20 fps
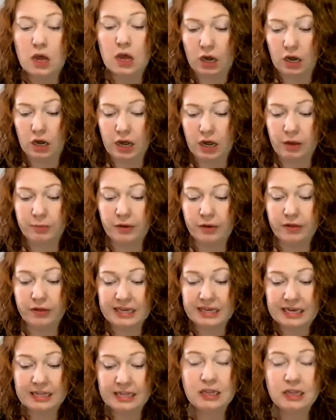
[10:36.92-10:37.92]

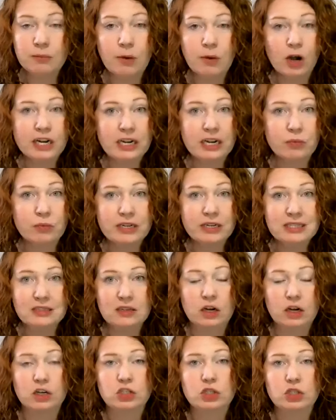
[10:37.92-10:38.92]
In the market
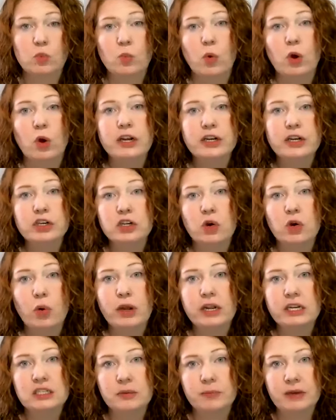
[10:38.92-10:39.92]
research, what you're
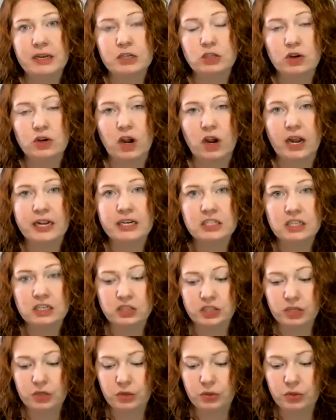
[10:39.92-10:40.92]
going to be trying to
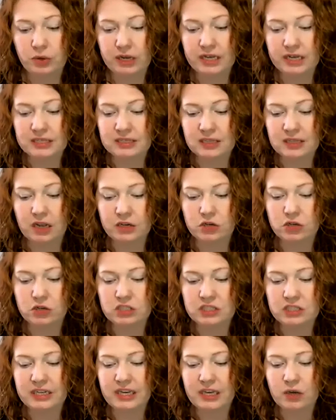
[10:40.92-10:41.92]
do is
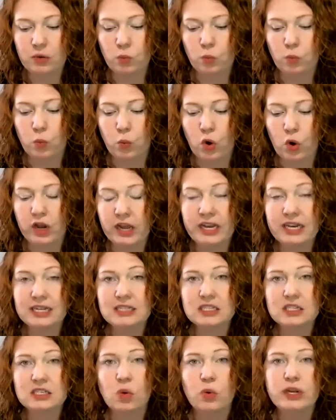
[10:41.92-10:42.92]
understand what
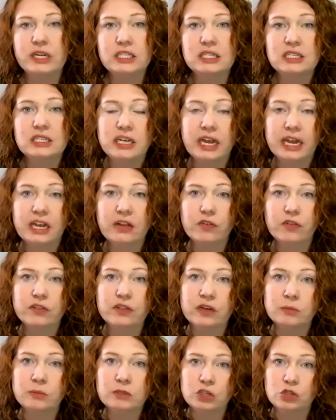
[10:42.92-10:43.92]
it's going to take for
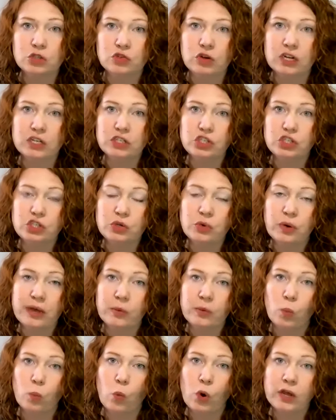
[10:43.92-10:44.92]
them to trust you
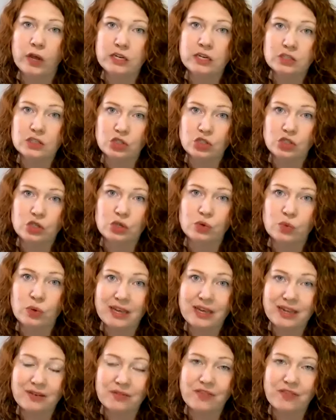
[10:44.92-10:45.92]
and want to
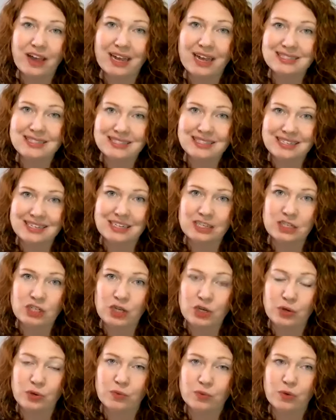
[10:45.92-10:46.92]
invest in
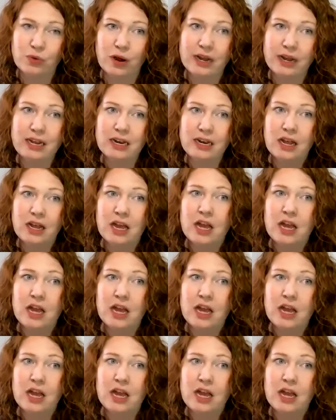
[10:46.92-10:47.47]
you, right?